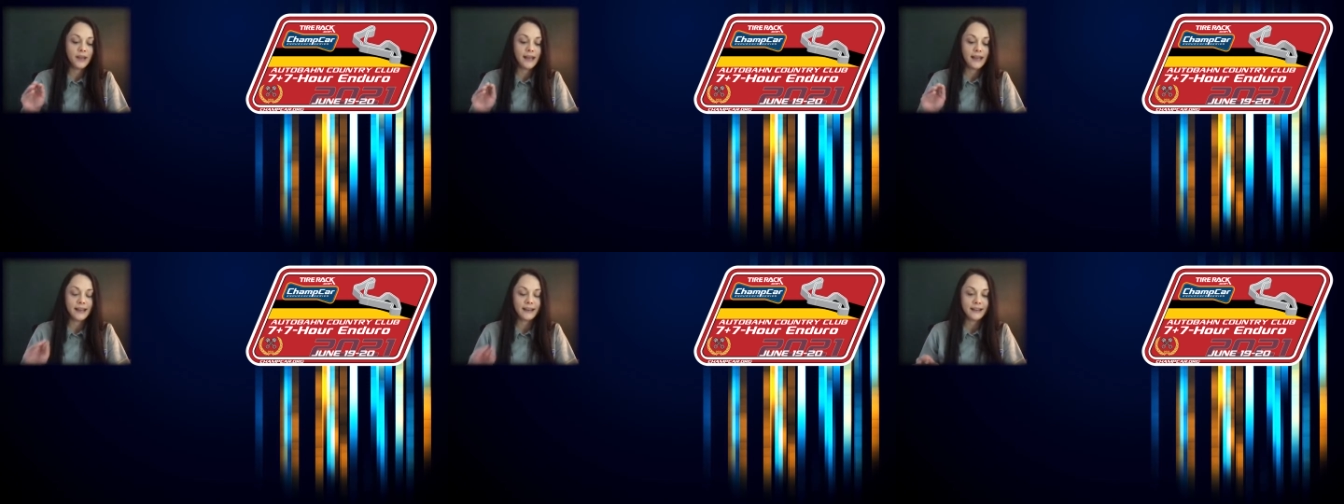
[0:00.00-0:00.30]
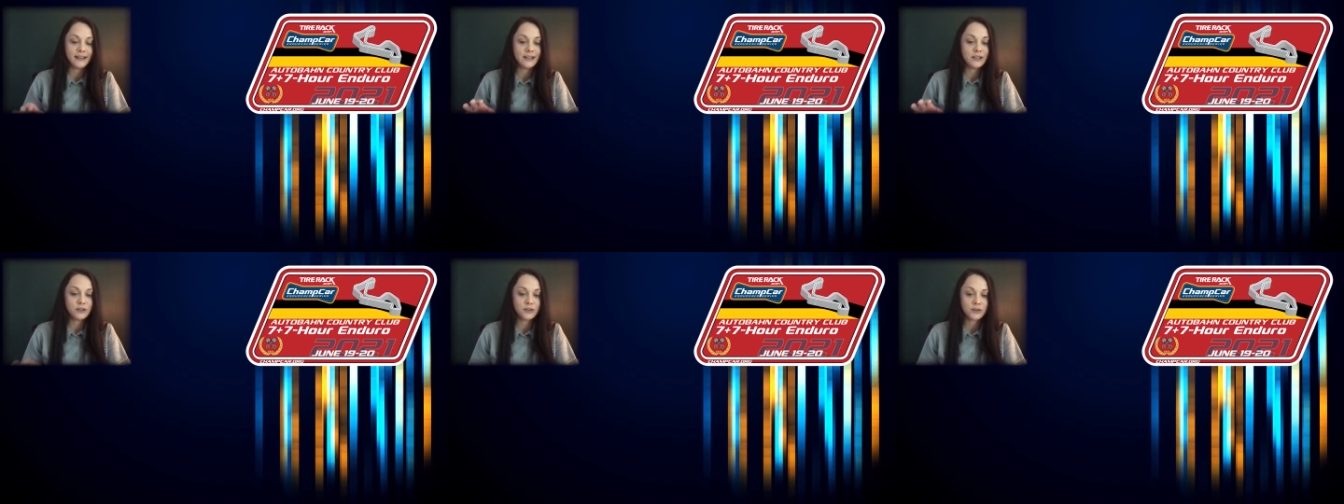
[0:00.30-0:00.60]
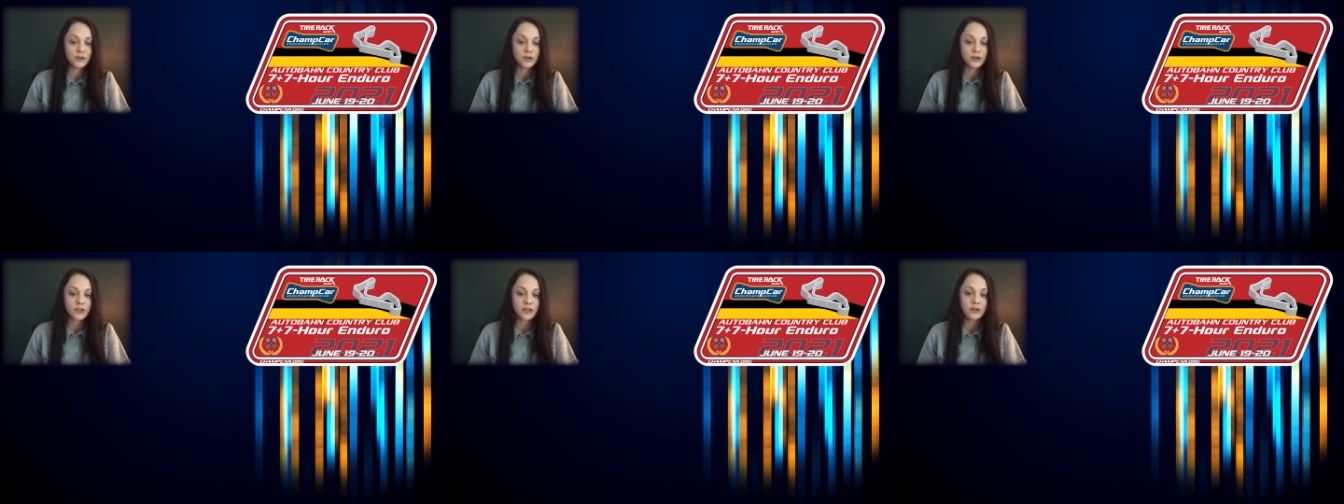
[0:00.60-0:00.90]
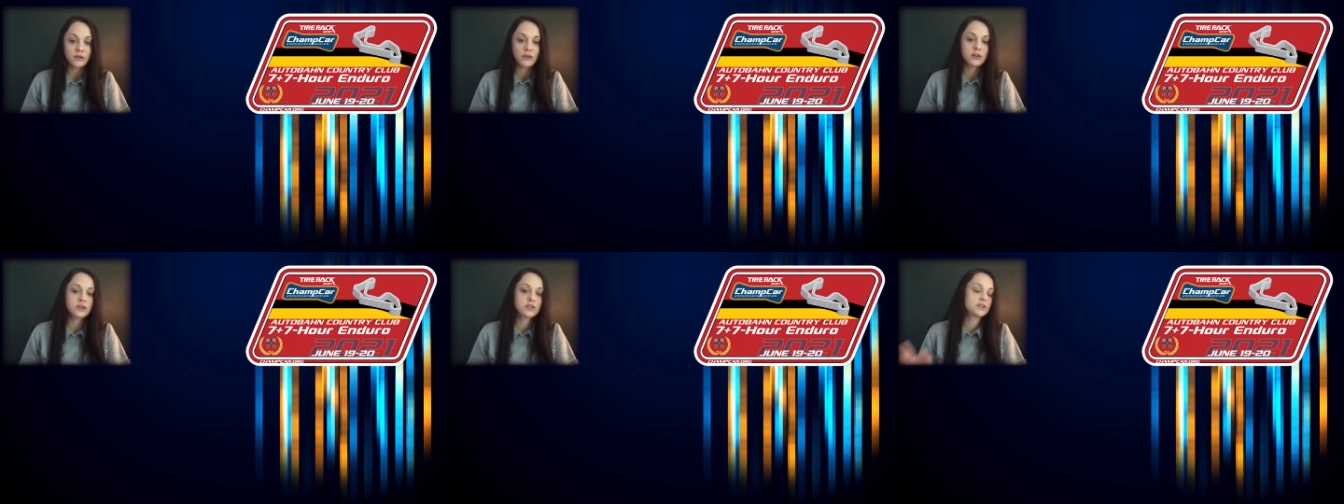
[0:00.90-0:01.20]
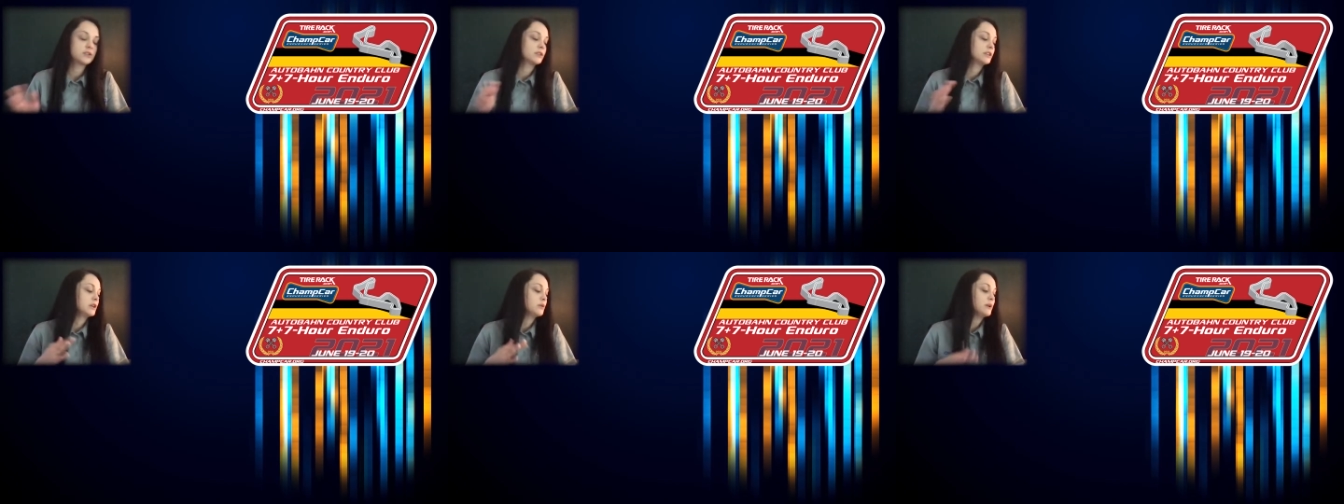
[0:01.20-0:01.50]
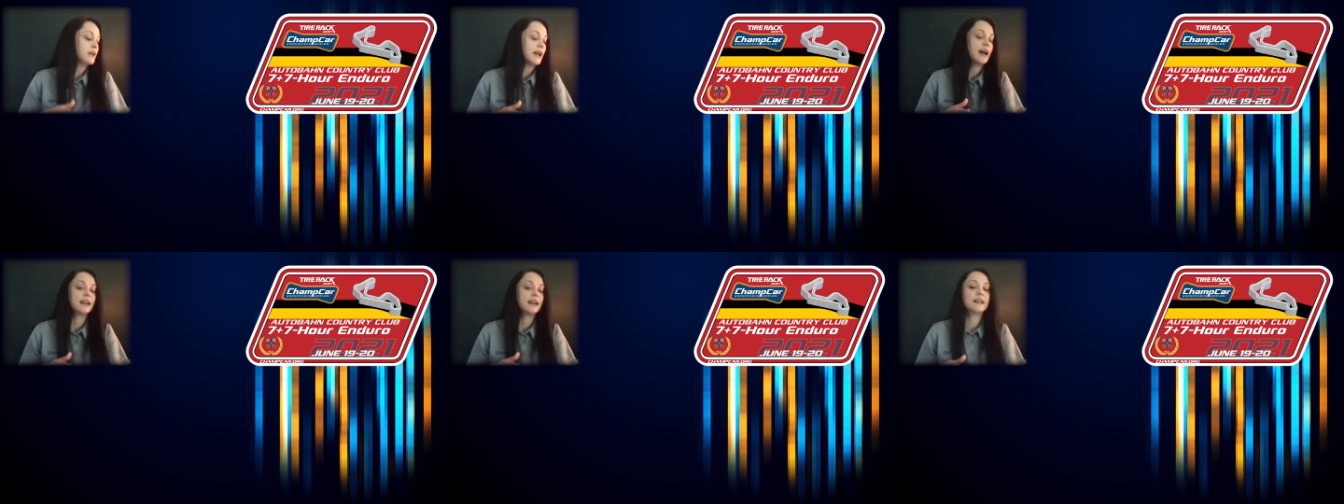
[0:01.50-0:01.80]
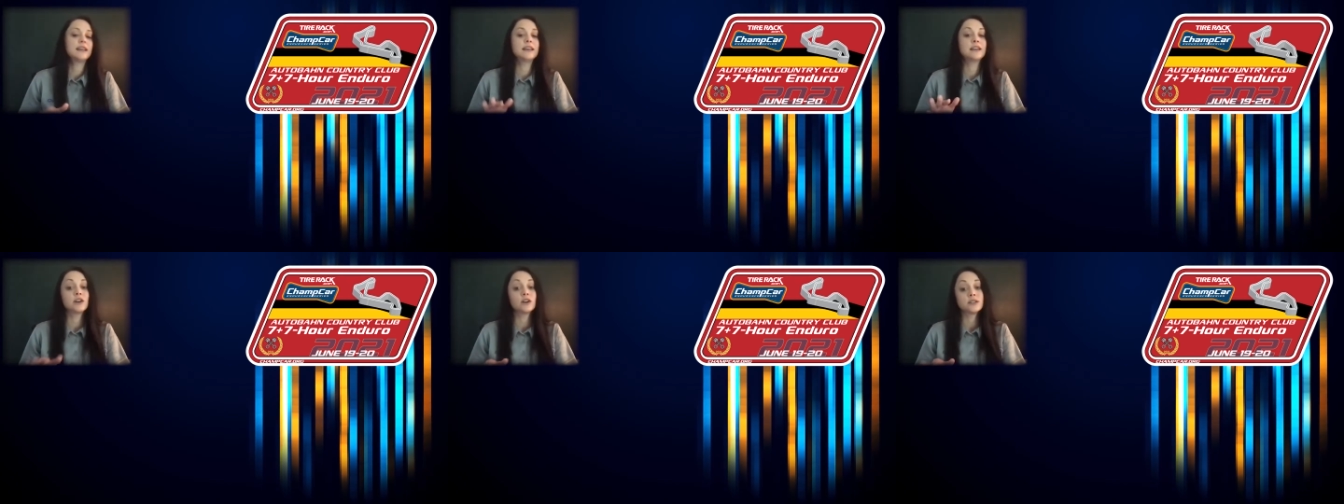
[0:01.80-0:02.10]
at 8.30 originally we had
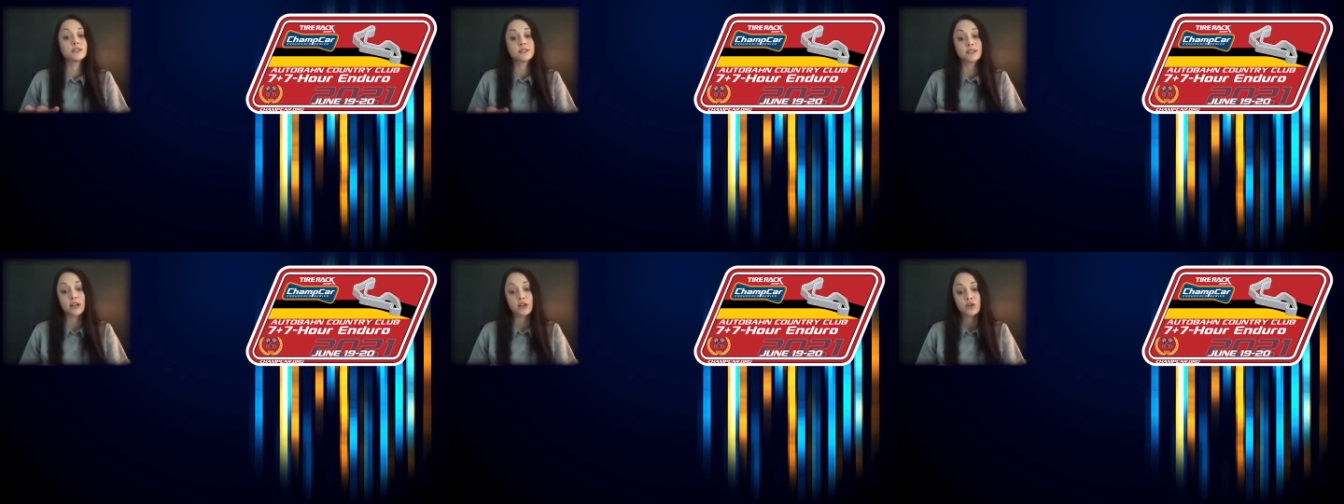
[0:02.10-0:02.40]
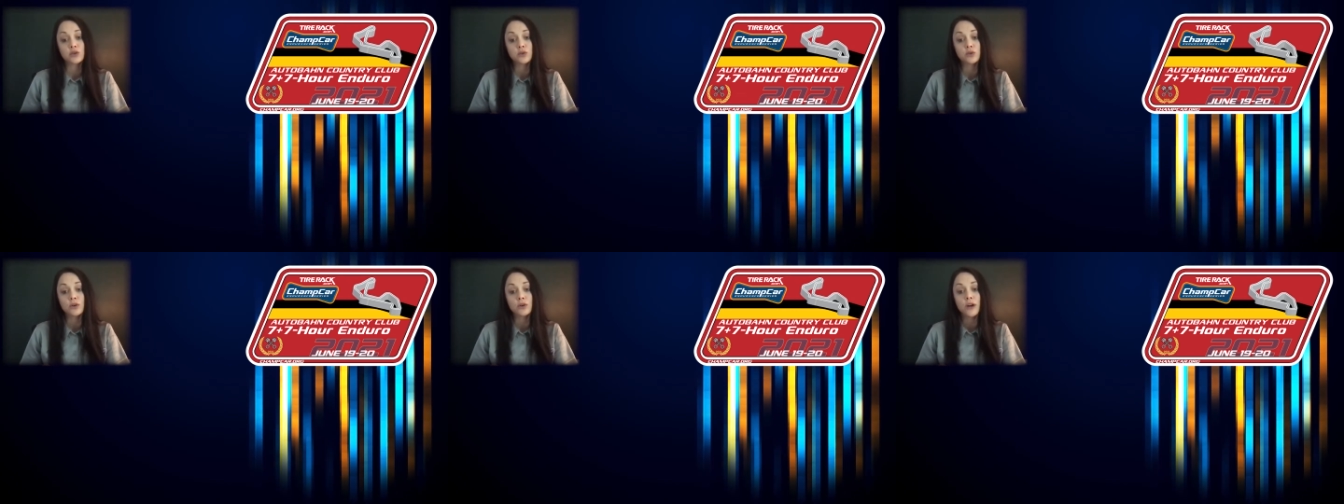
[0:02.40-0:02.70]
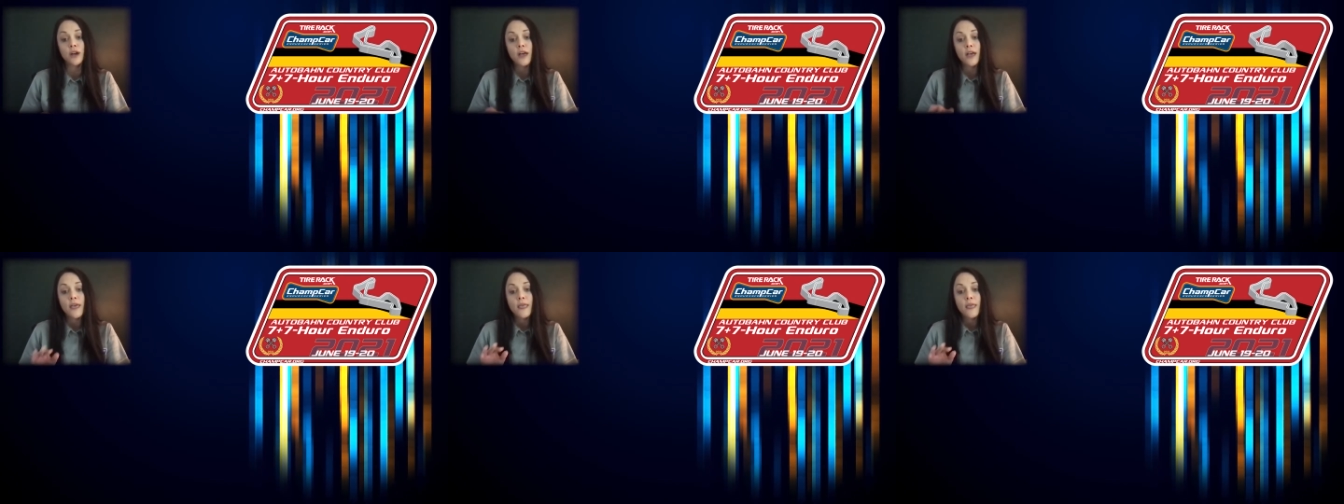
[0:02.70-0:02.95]
it in our schedule